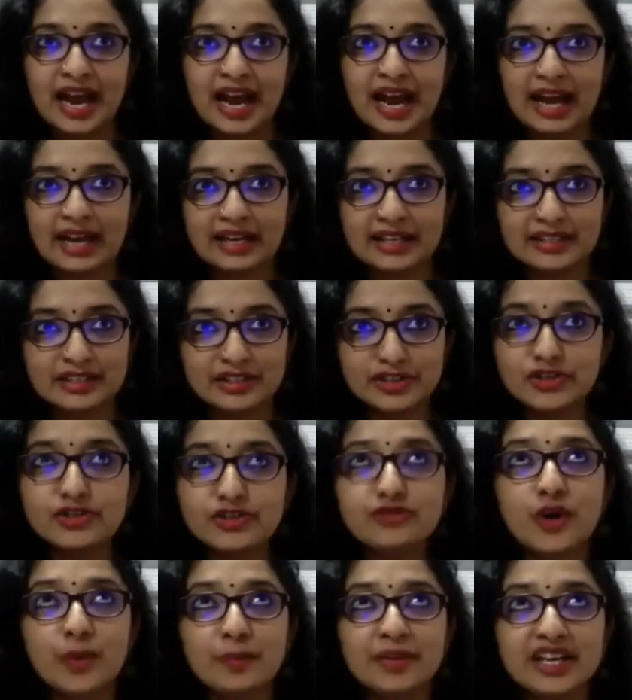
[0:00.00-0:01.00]
And
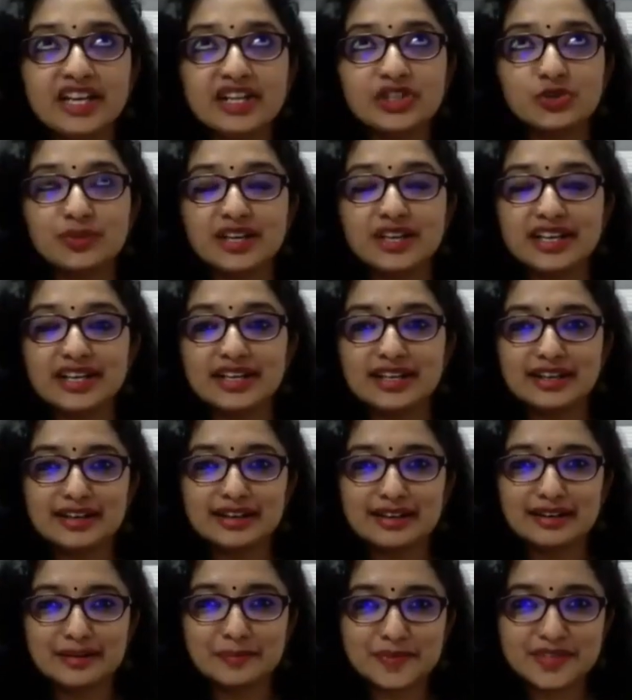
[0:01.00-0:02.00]
for me to be
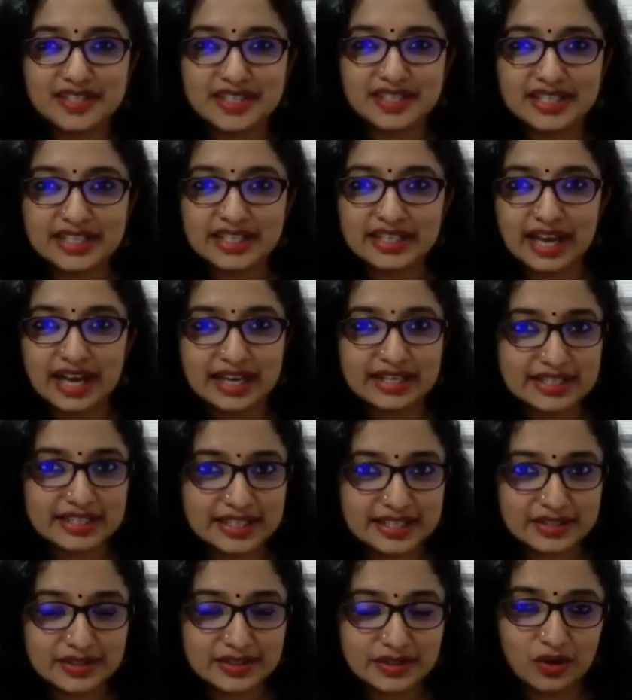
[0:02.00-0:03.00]
sitting at
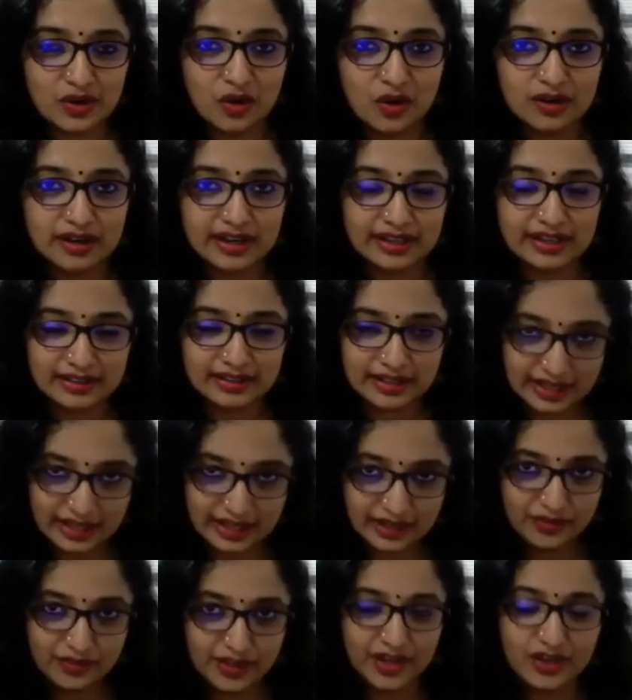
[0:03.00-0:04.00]
6 o'clock in the
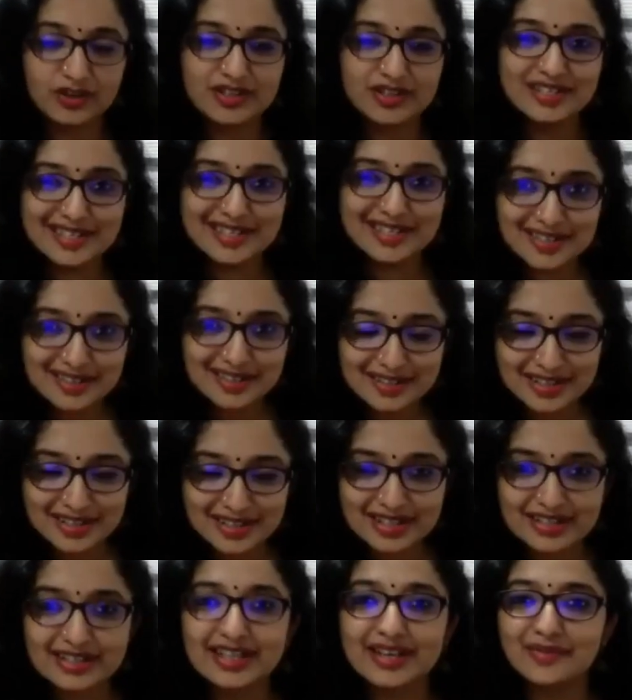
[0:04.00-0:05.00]
evening or
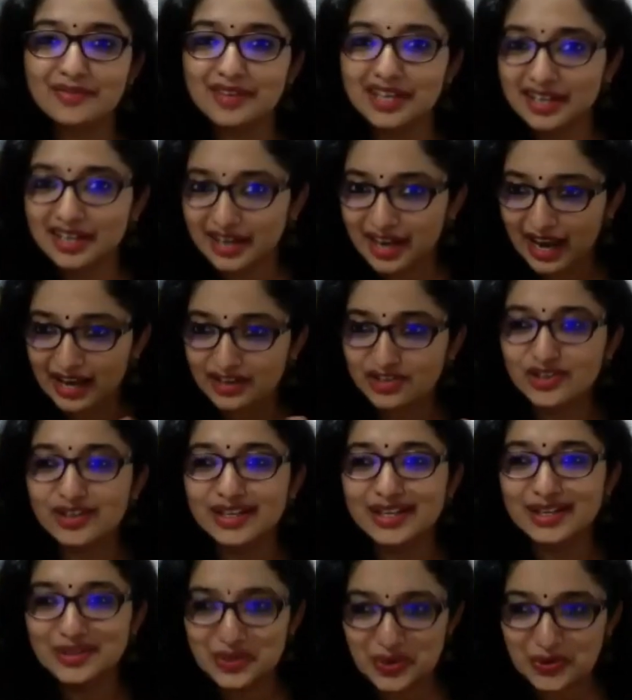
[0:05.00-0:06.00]
6:30 in the evening and
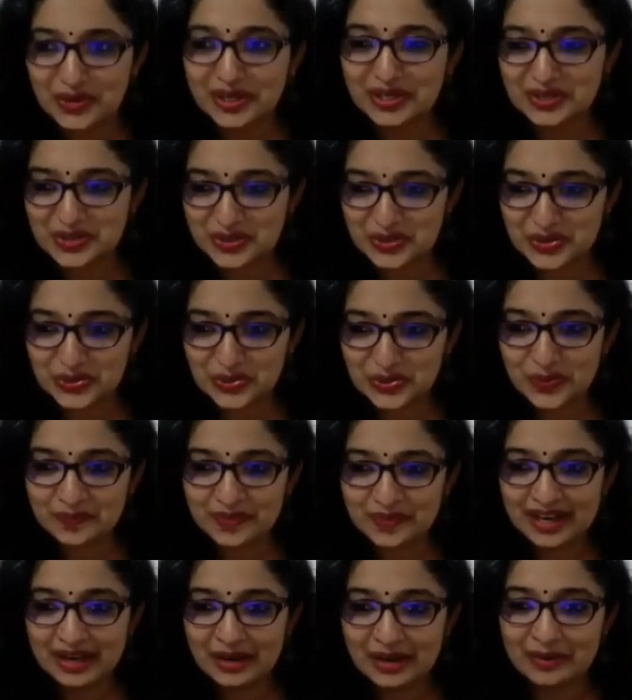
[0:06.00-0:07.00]
actually talking to you
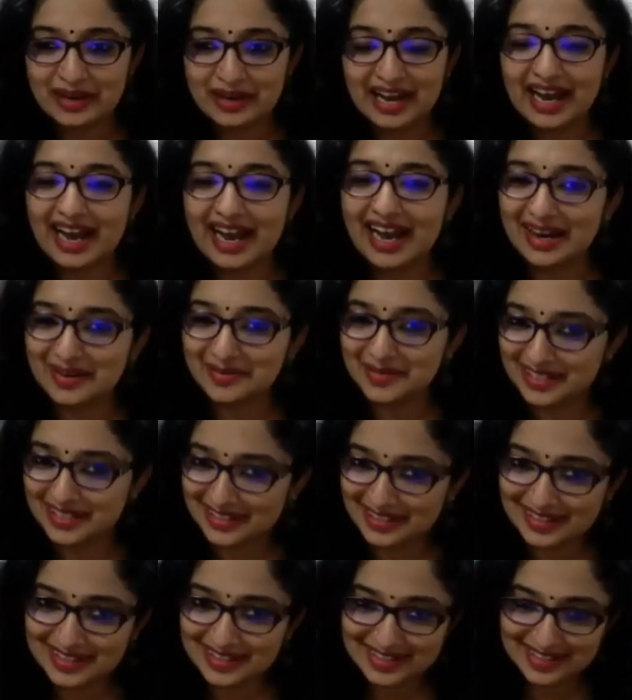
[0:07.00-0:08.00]
when I have a
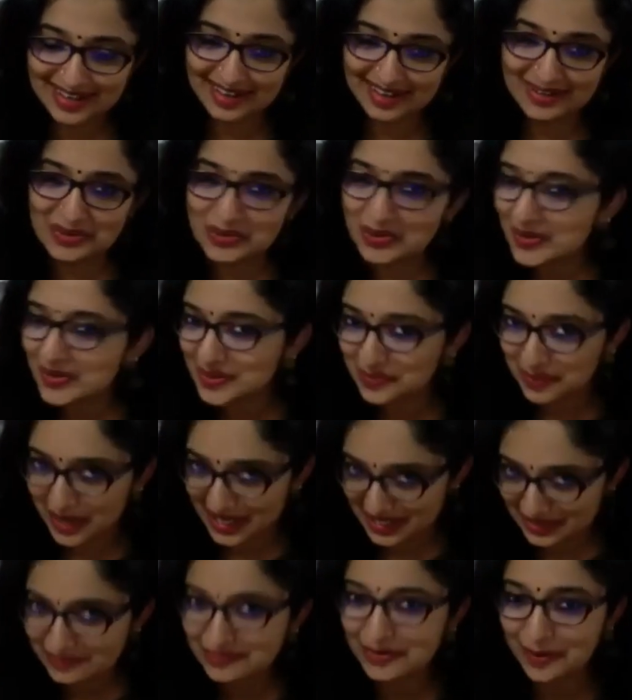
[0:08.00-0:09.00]
little son who is
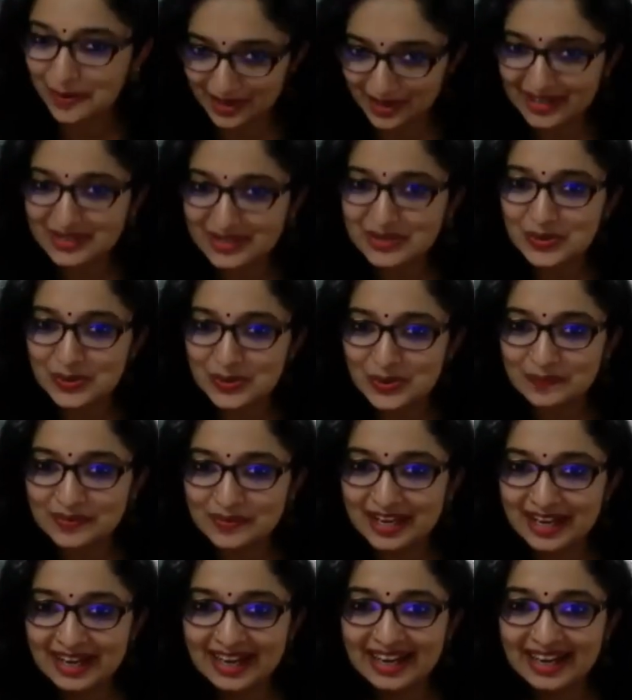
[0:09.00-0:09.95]
waiting for me at home,